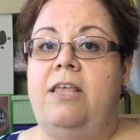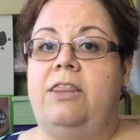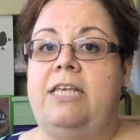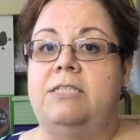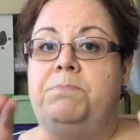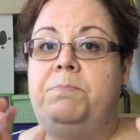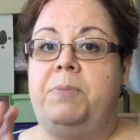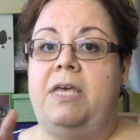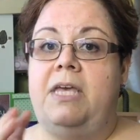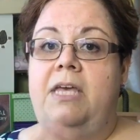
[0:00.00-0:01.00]
these
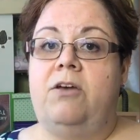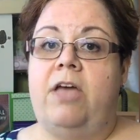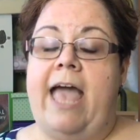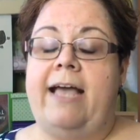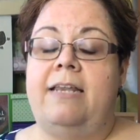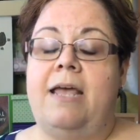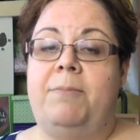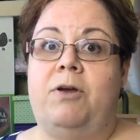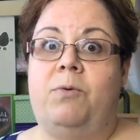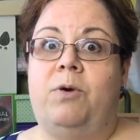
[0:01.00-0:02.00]
big
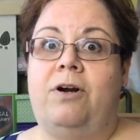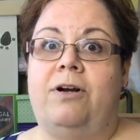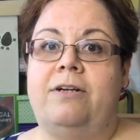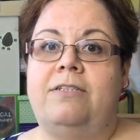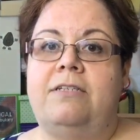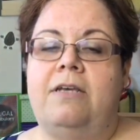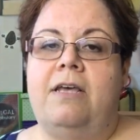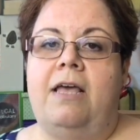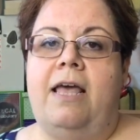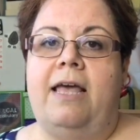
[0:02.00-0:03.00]
academic words
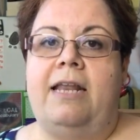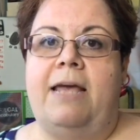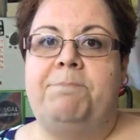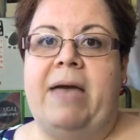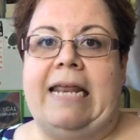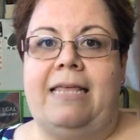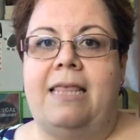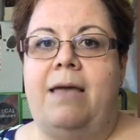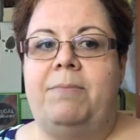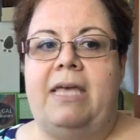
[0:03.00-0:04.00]
and embedding them